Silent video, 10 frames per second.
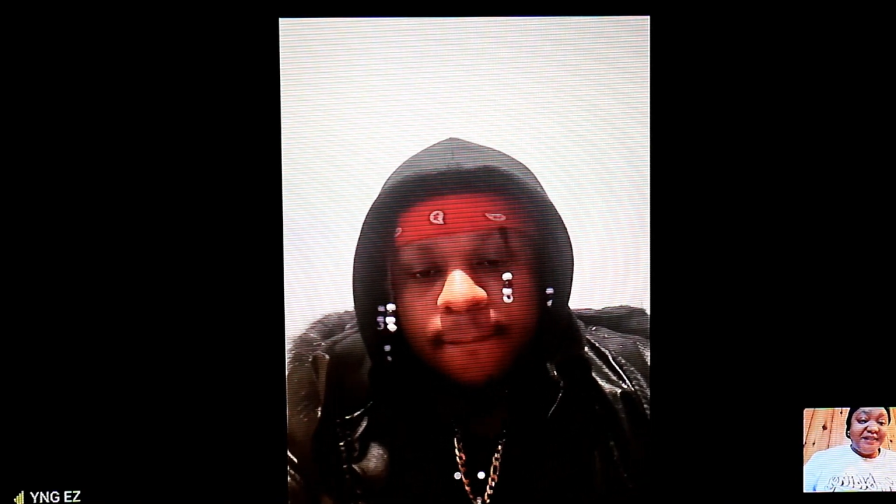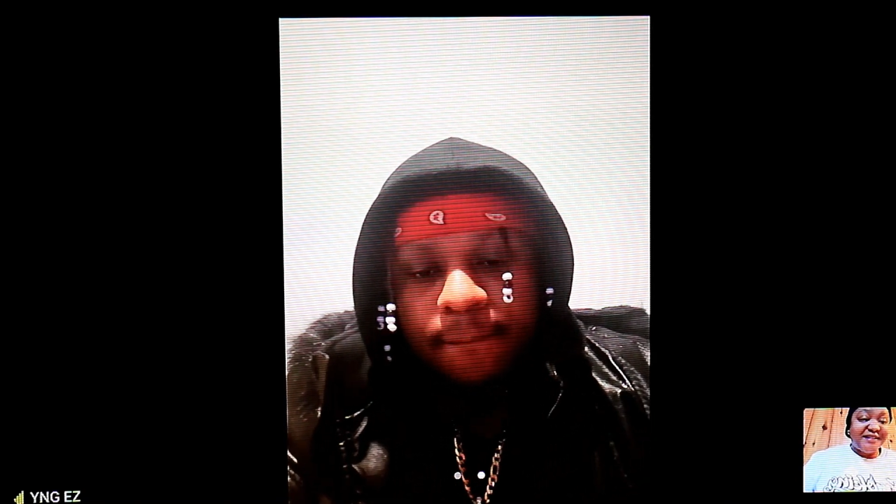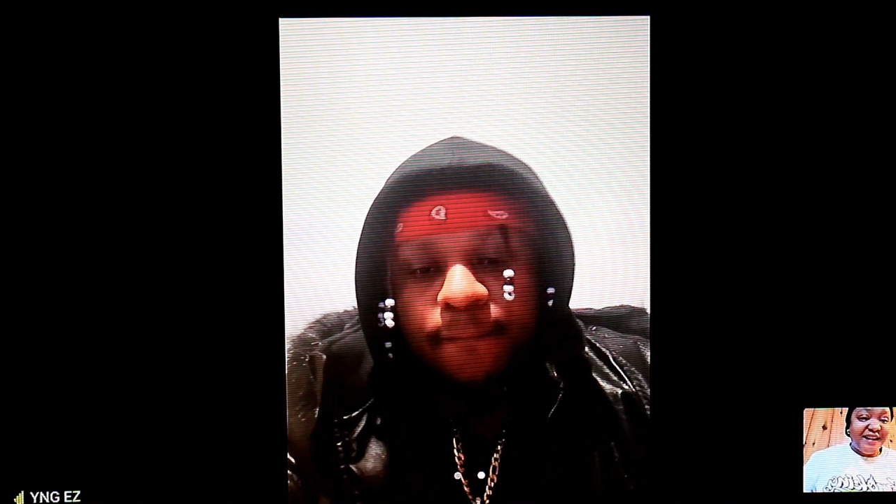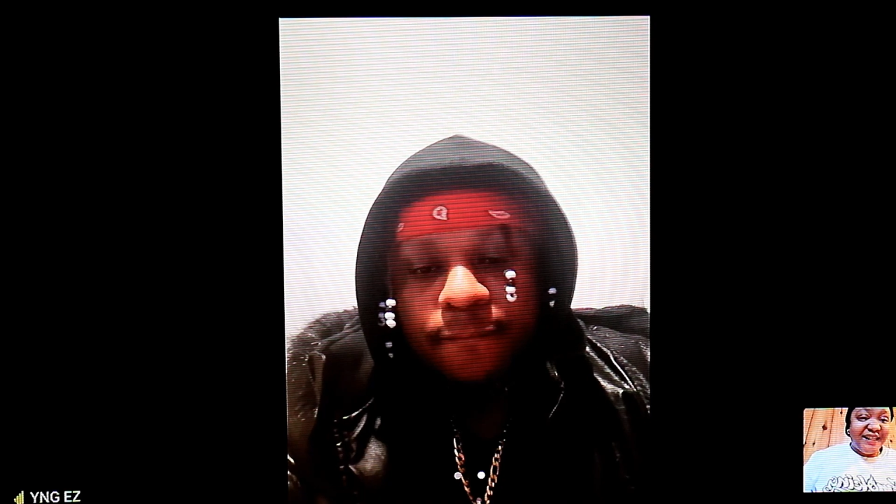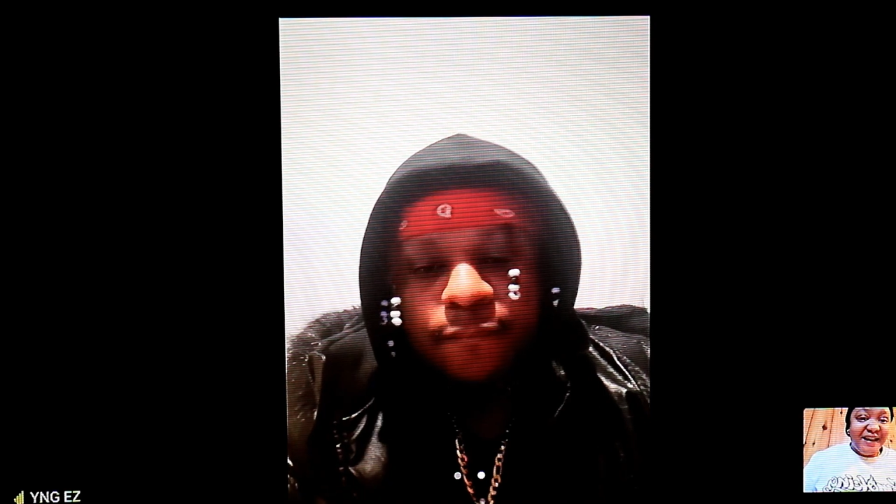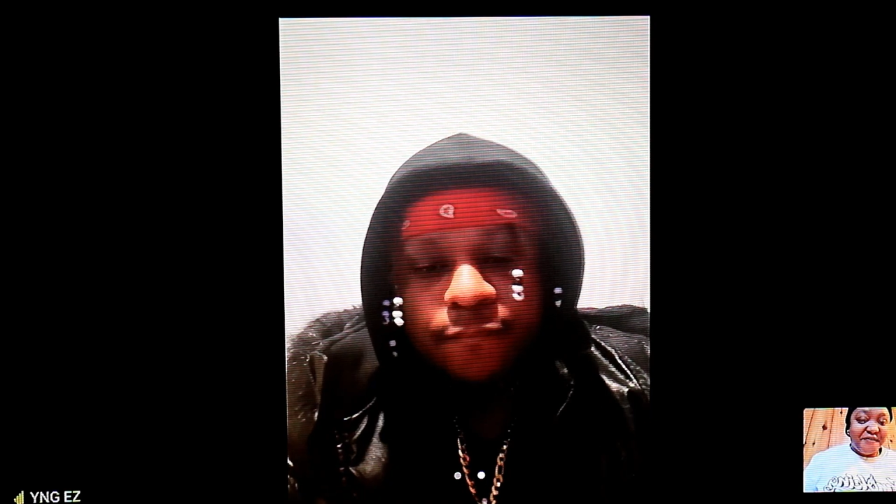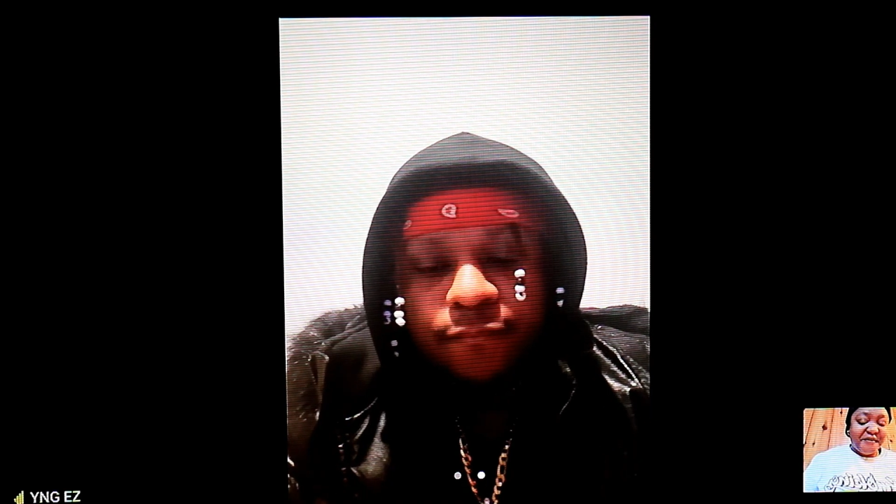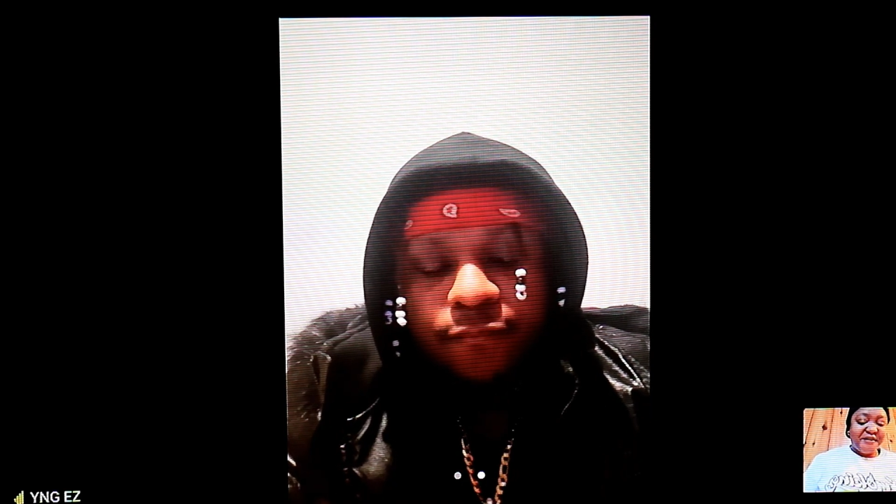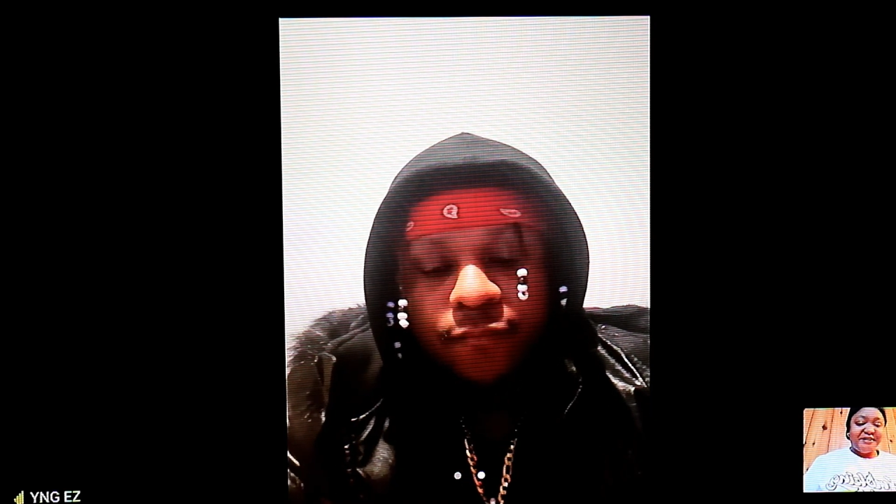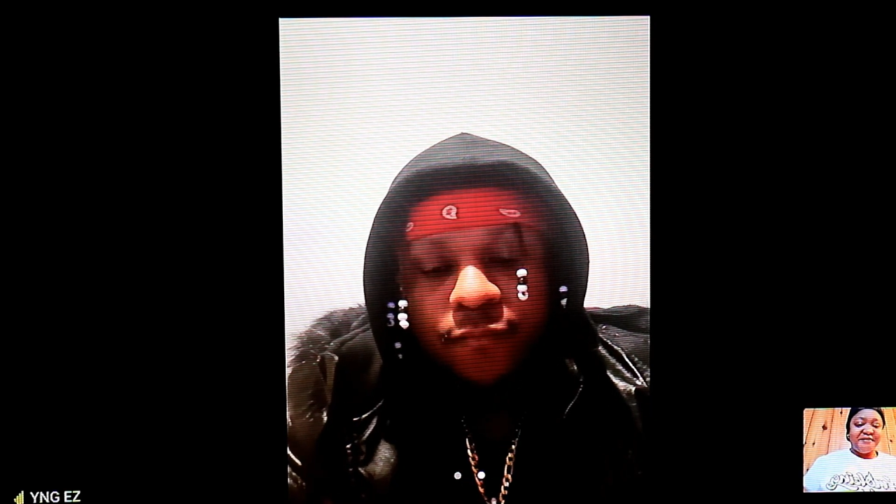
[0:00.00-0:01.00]
are lit,
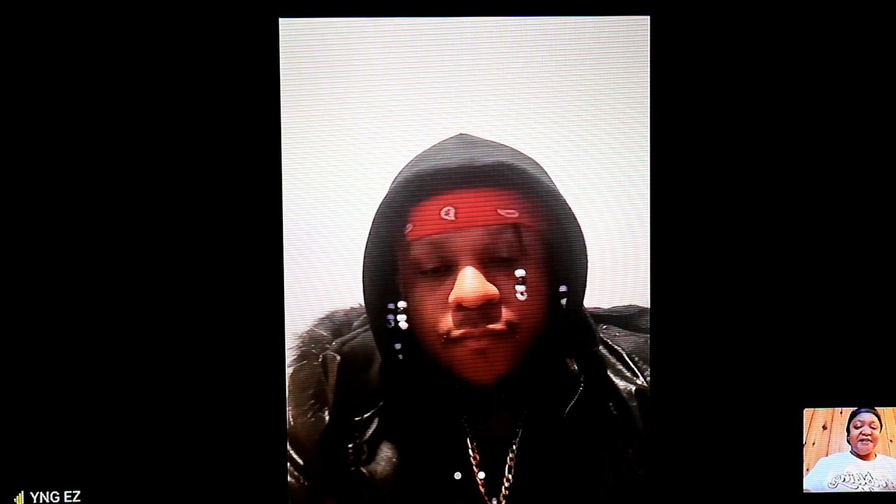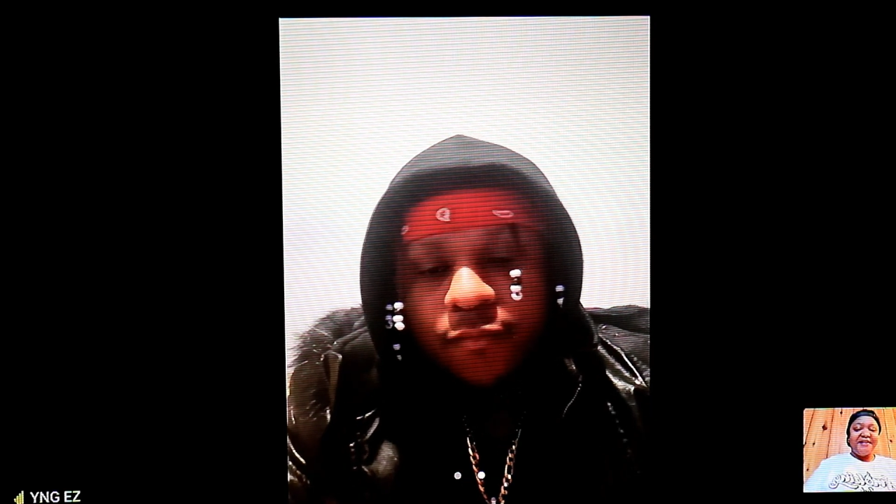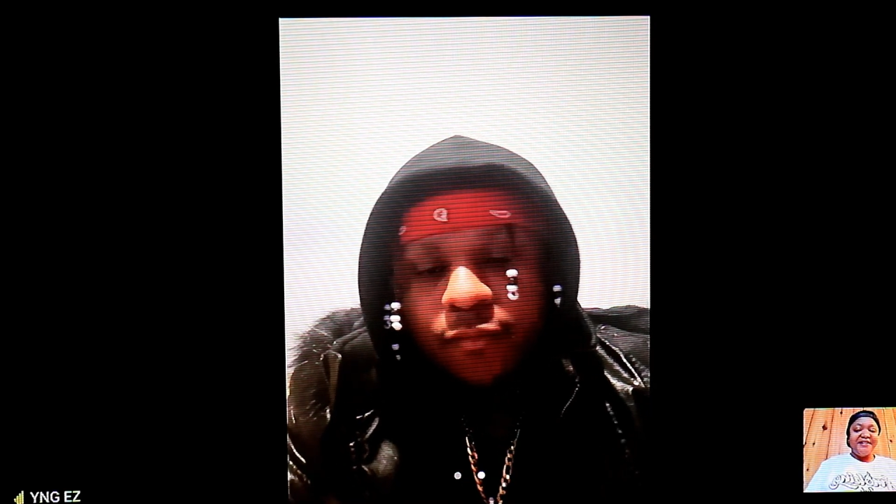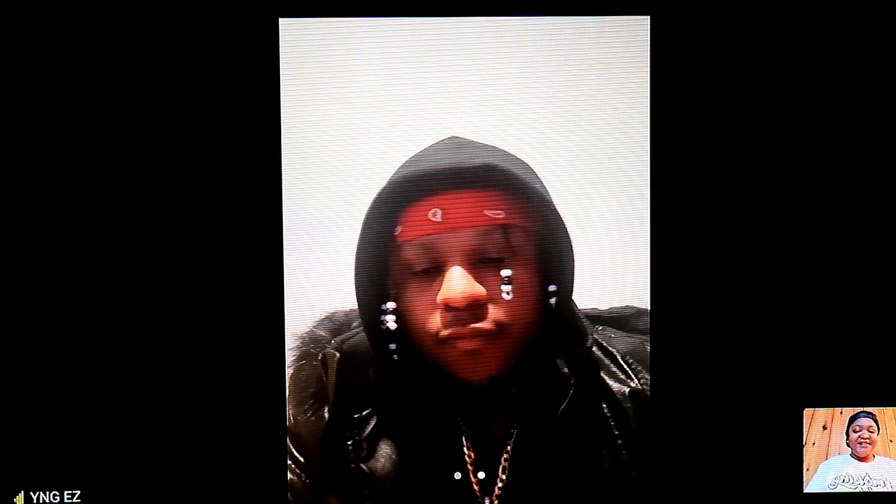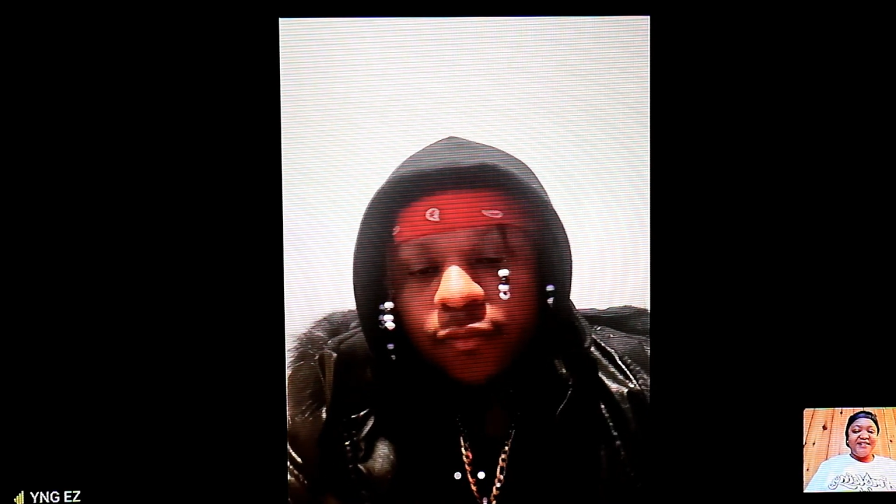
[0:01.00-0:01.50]
first of all.